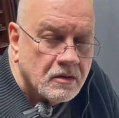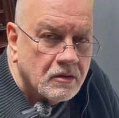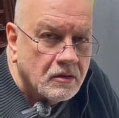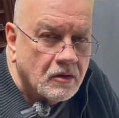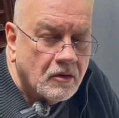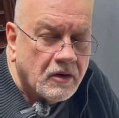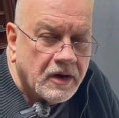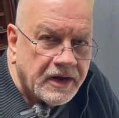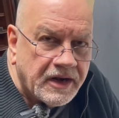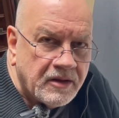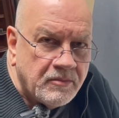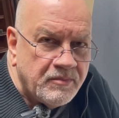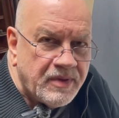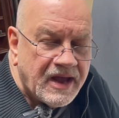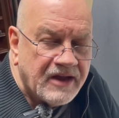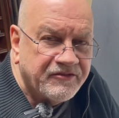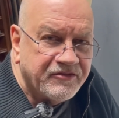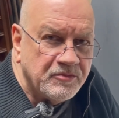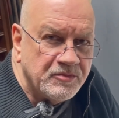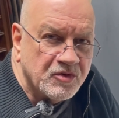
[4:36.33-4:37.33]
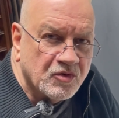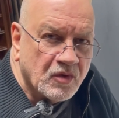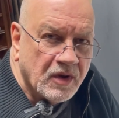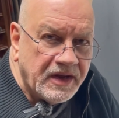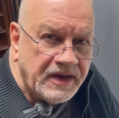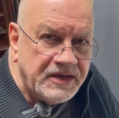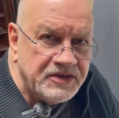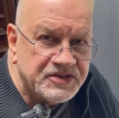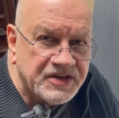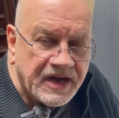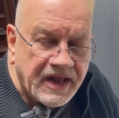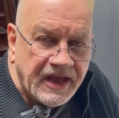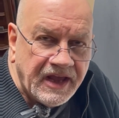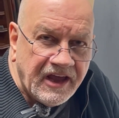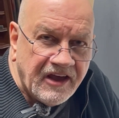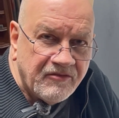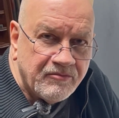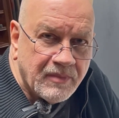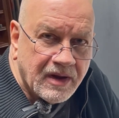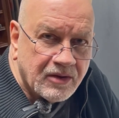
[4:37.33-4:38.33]
All right, I'm back from the range and I
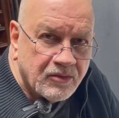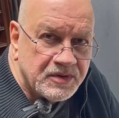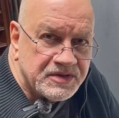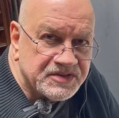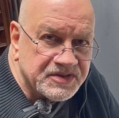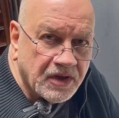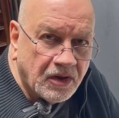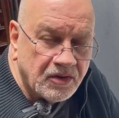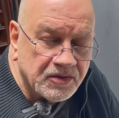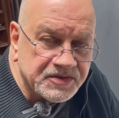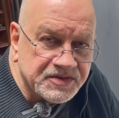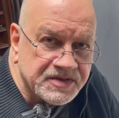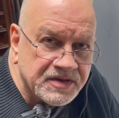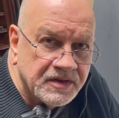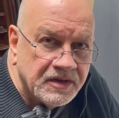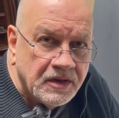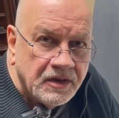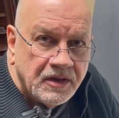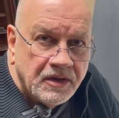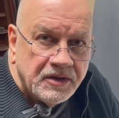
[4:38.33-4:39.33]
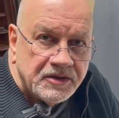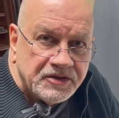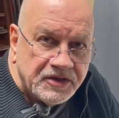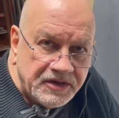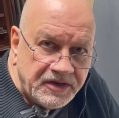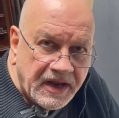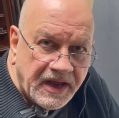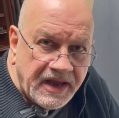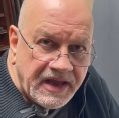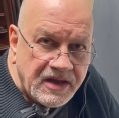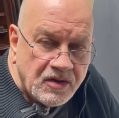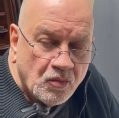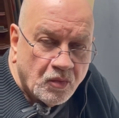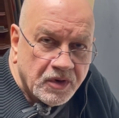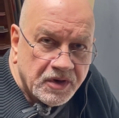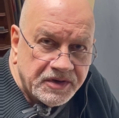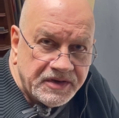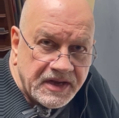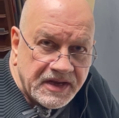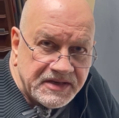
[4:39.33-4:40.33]
have my results. Today
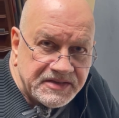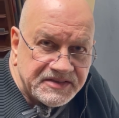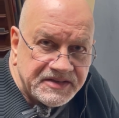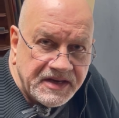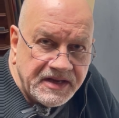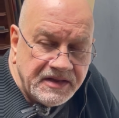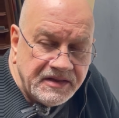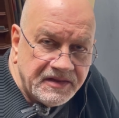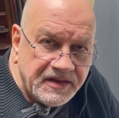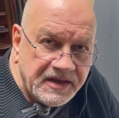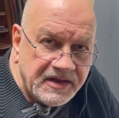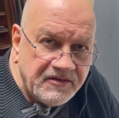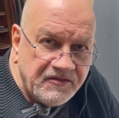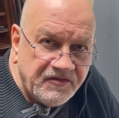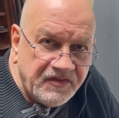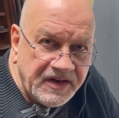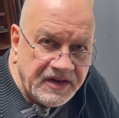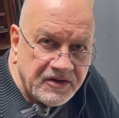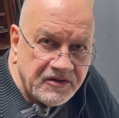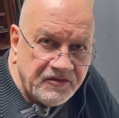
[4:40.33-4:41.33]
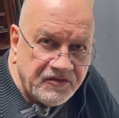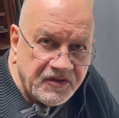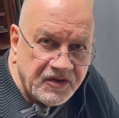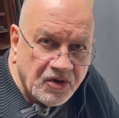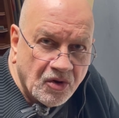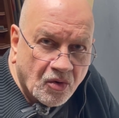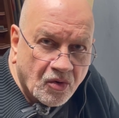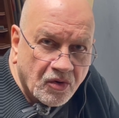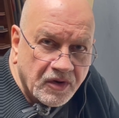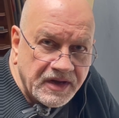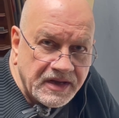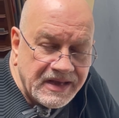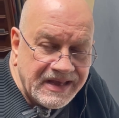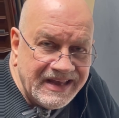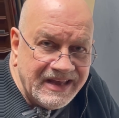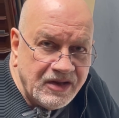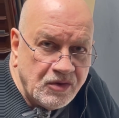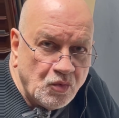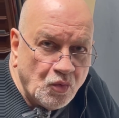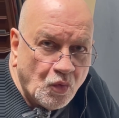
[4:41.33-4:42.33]
we're testing the VihtaVuori
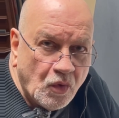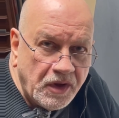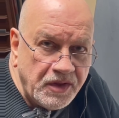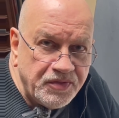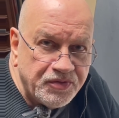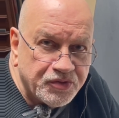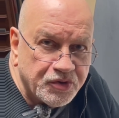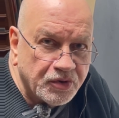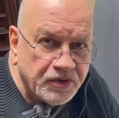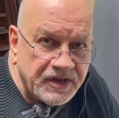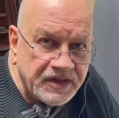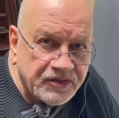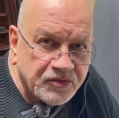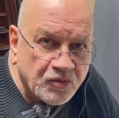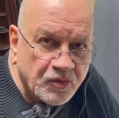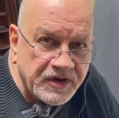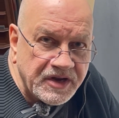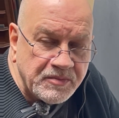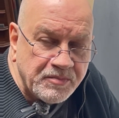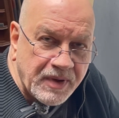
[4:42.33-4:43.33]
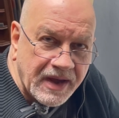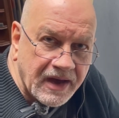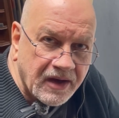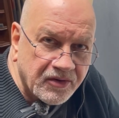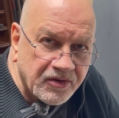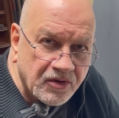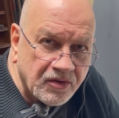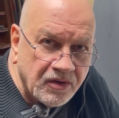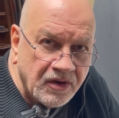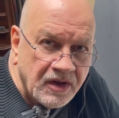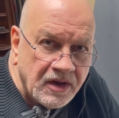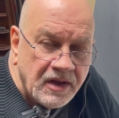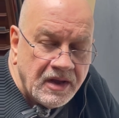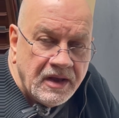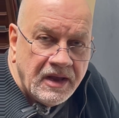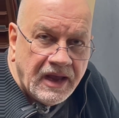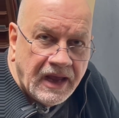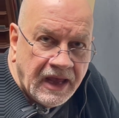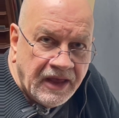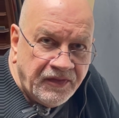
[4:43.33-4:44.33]
N133 powder
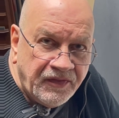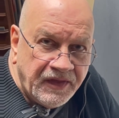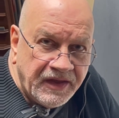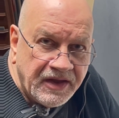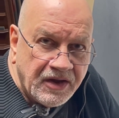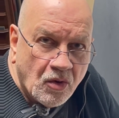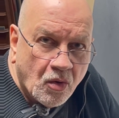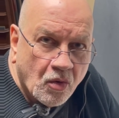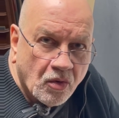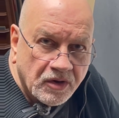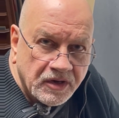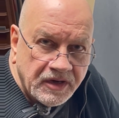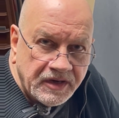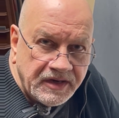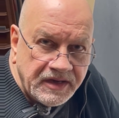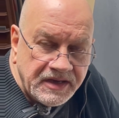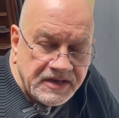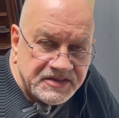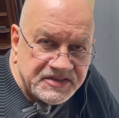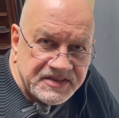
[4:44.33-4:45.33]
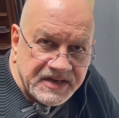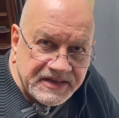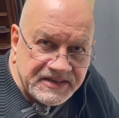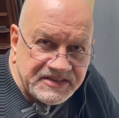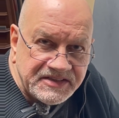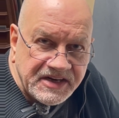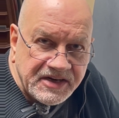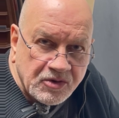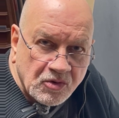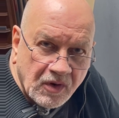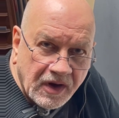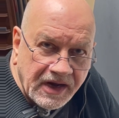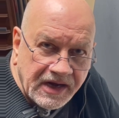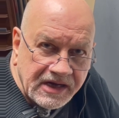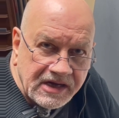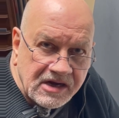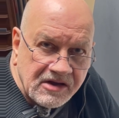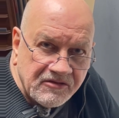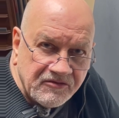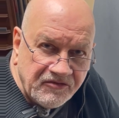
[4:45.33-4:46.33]
and the Hornady 60
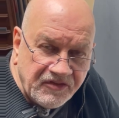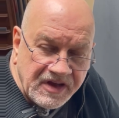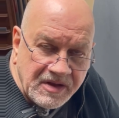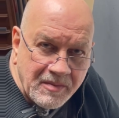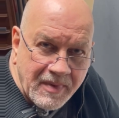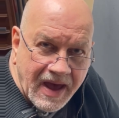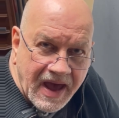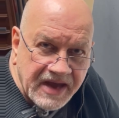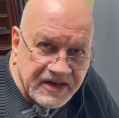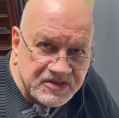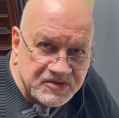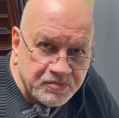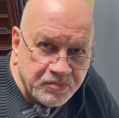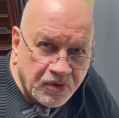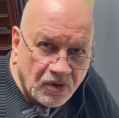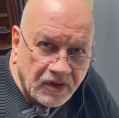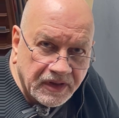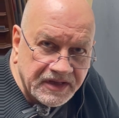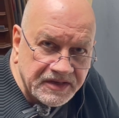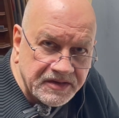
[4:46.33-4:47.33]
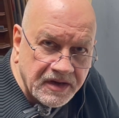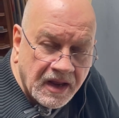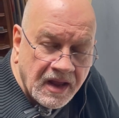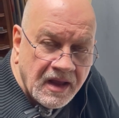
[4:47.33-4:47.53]
grain VMAX bullet.